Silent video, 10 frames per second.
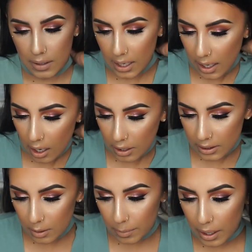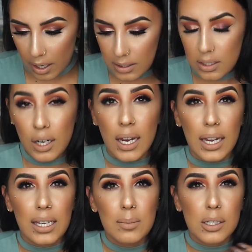then I also bought, sorry,
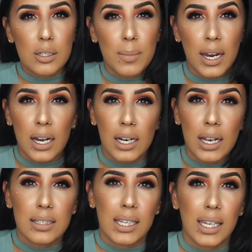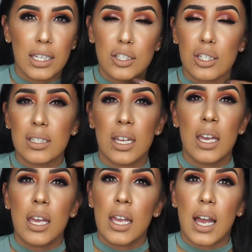I keep touching my hair, guys. Like, it's just,
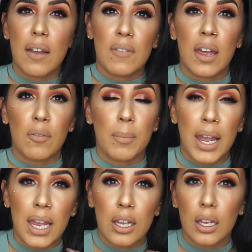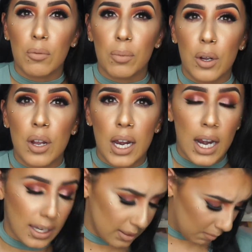I've never, my real hair
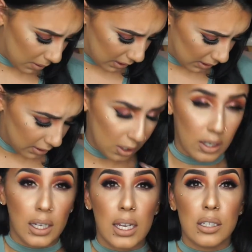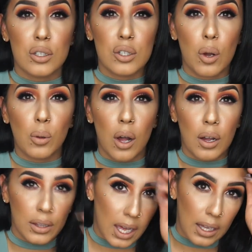hasn't been this long in so
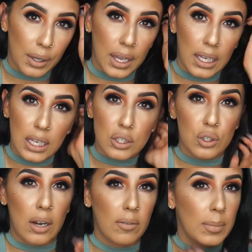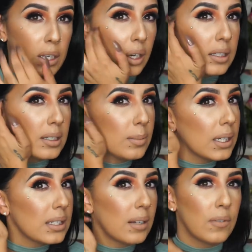long that, like, it's driving me crazy
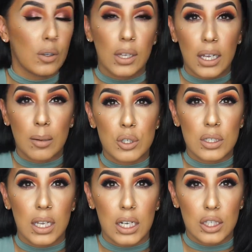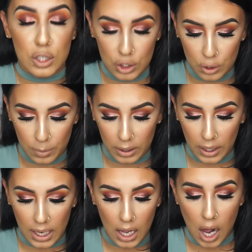because I feel like just getting super,
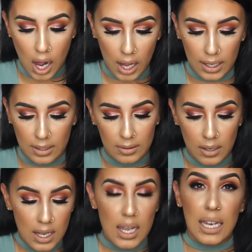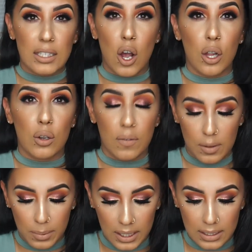like, hot and it's all over
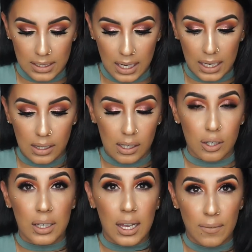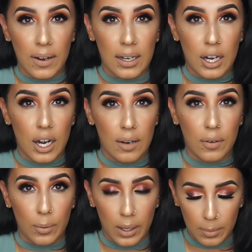the place. Like, literally, I find hair
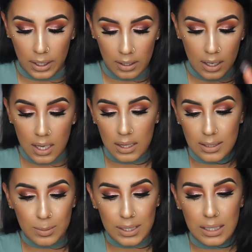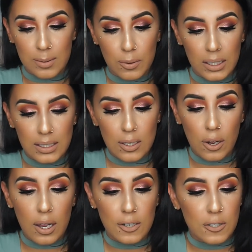everywhere, but that's besides the point. So
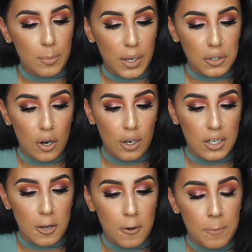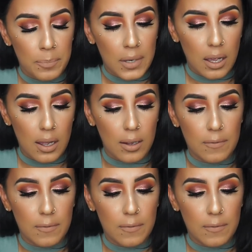I also bought the Ardell uh,